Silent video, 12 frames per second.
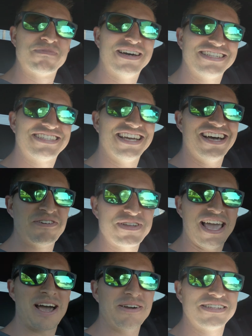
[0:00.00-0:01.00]
But
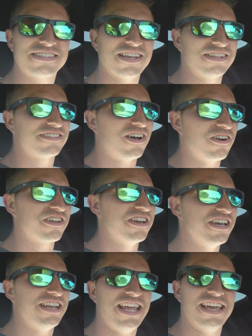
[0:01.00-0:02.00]
yeah, it's all
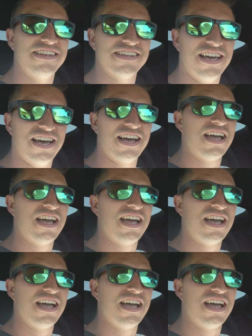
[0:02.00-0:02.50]
good, and